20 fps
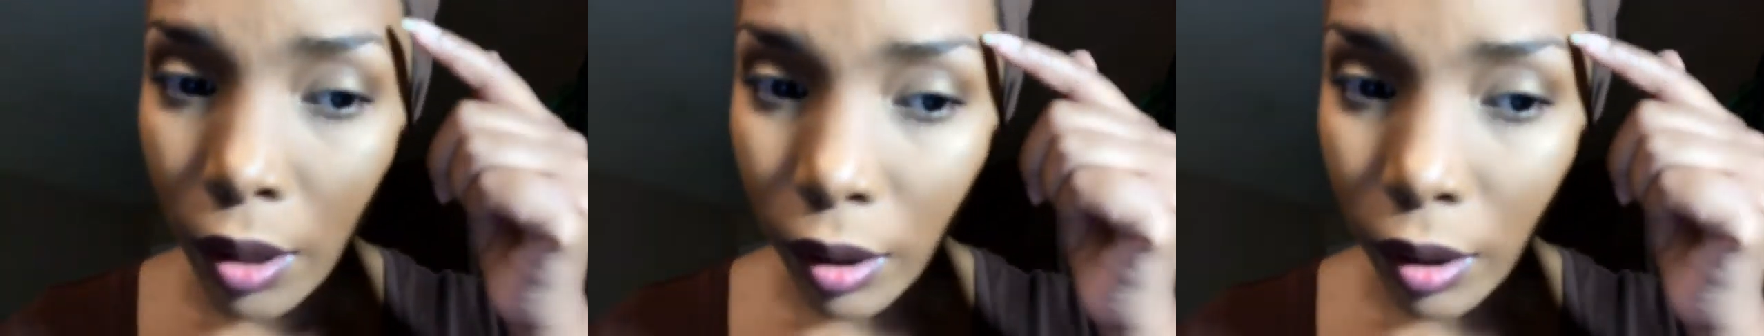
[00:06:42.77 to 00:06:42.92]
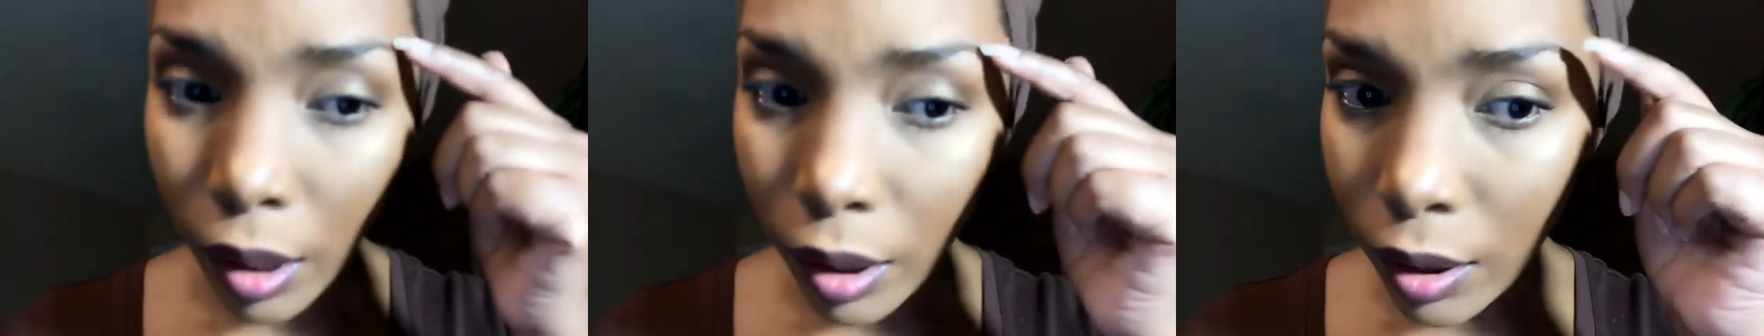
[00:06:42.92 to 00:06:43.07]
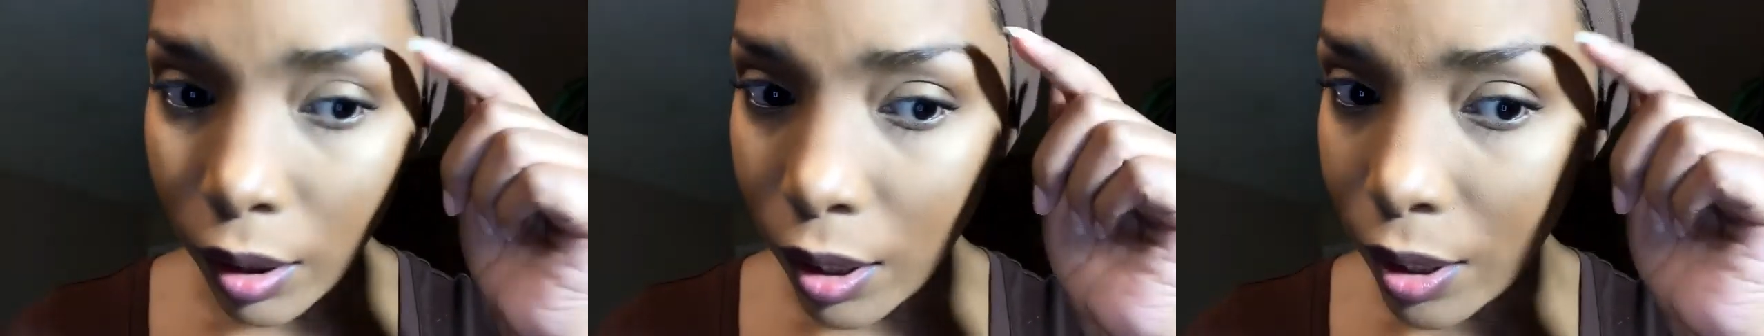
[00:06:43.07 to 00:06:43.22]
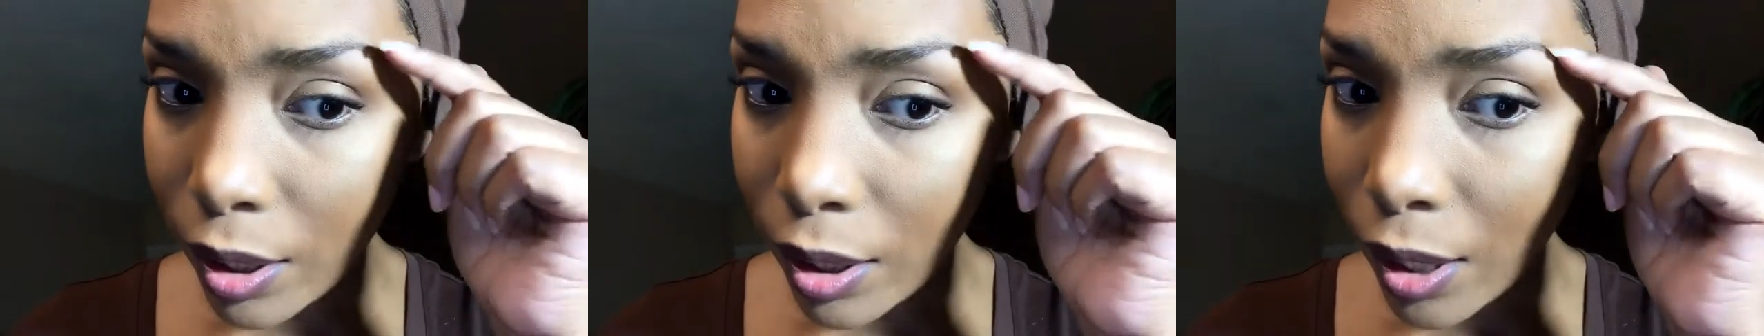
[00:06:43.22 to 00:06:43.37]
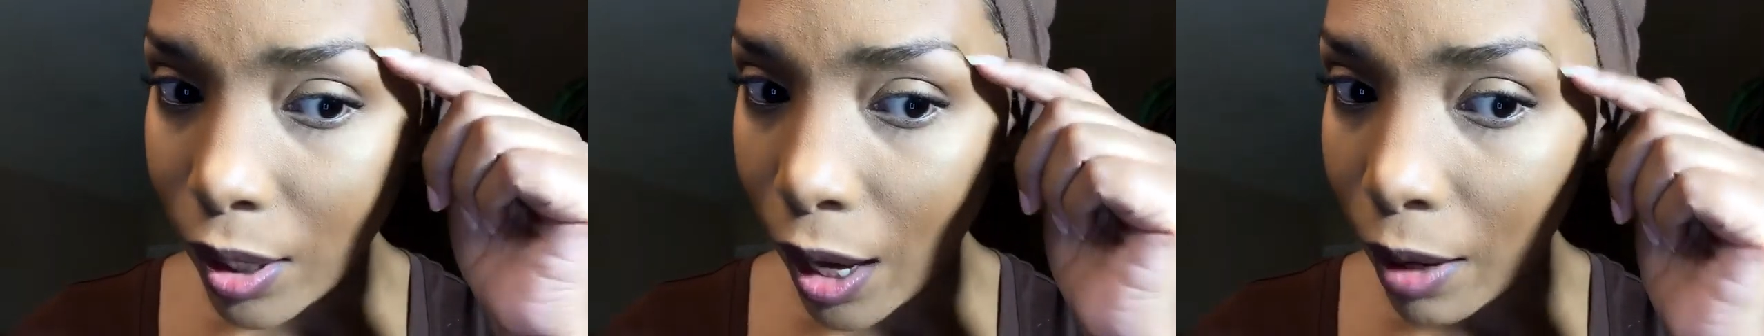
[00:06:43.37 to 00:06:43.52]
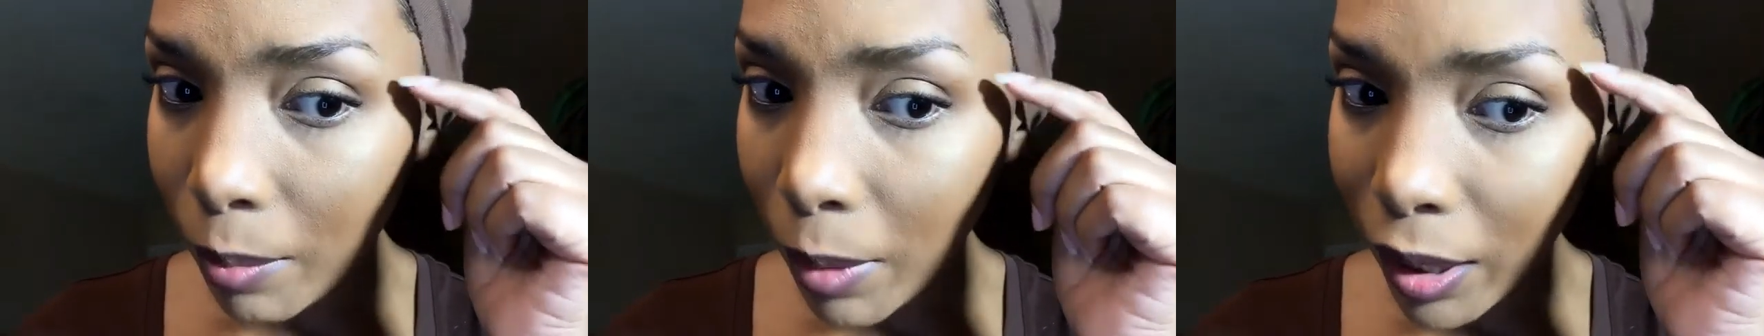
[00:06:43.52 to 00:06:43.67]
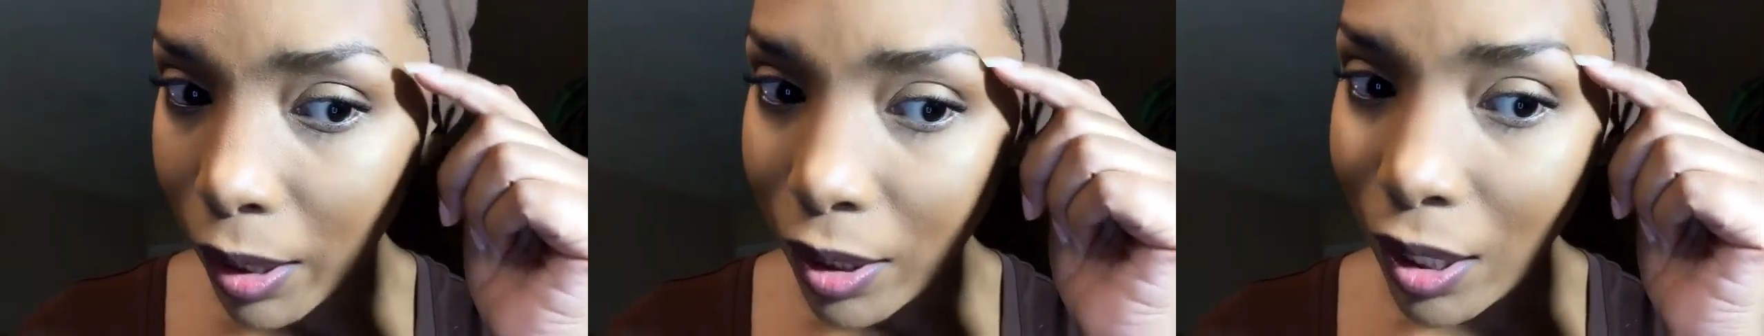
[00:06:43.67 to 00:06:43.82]
that this
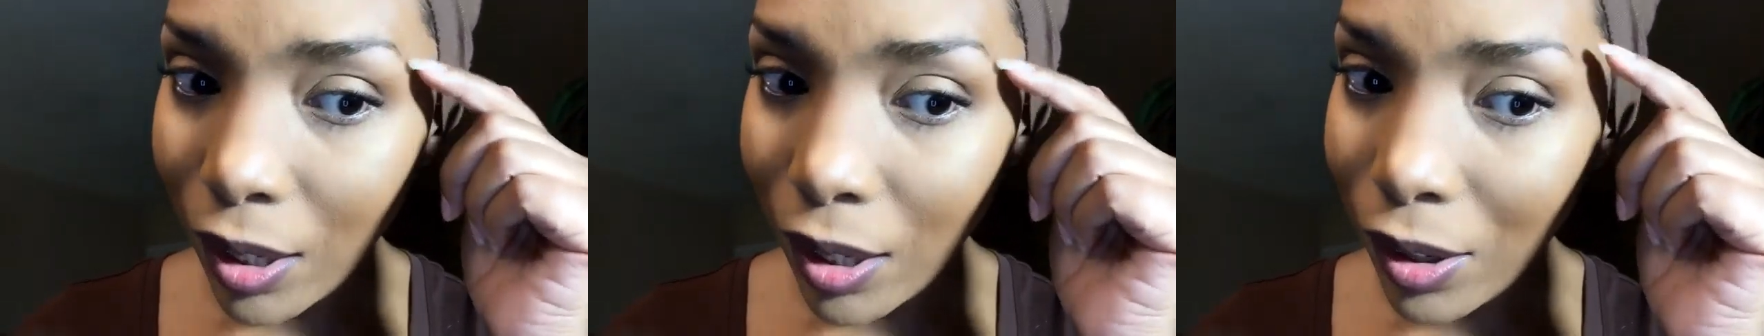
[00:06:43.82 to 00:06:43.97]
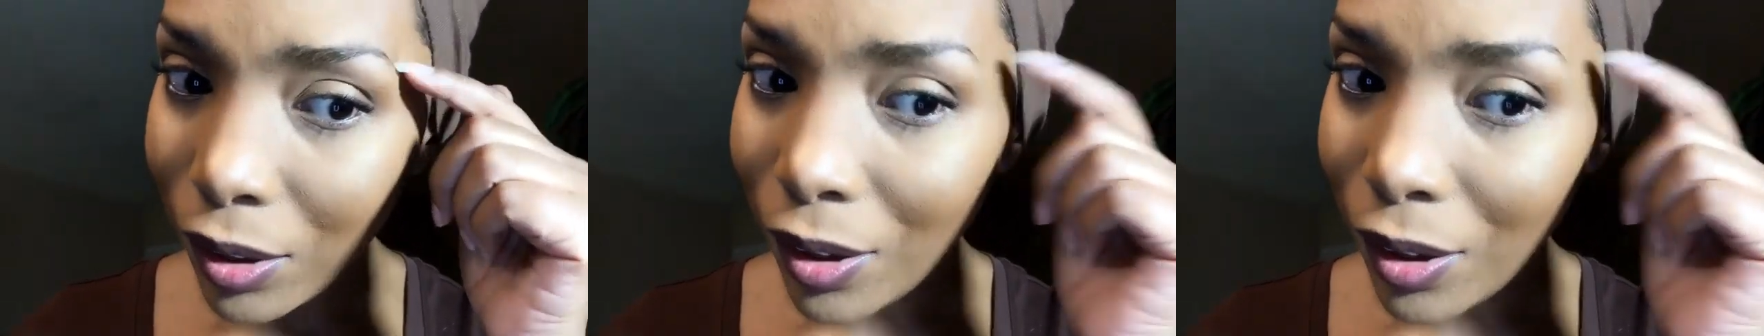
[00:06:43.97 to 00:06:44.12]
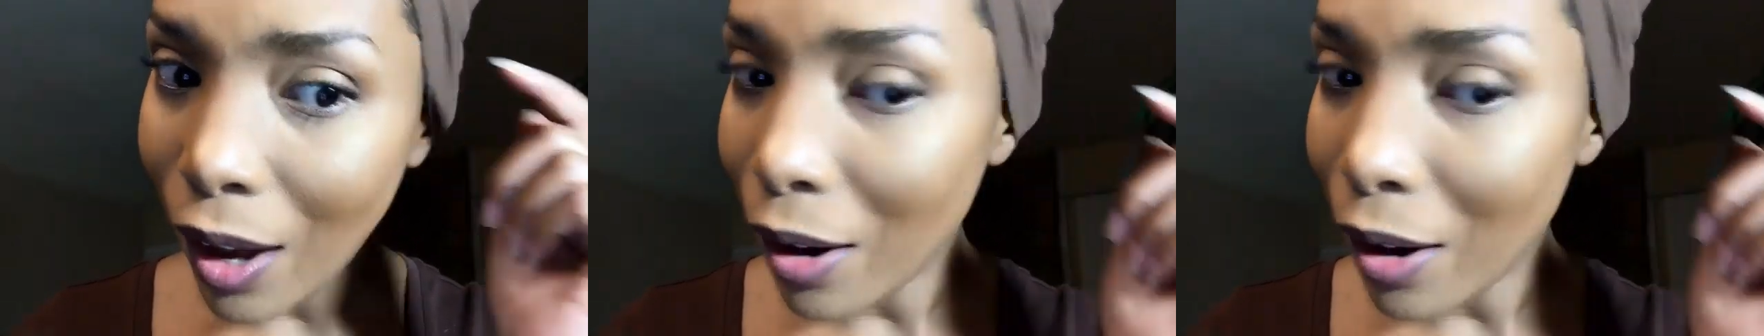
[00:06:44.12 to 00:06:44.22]
side of my tail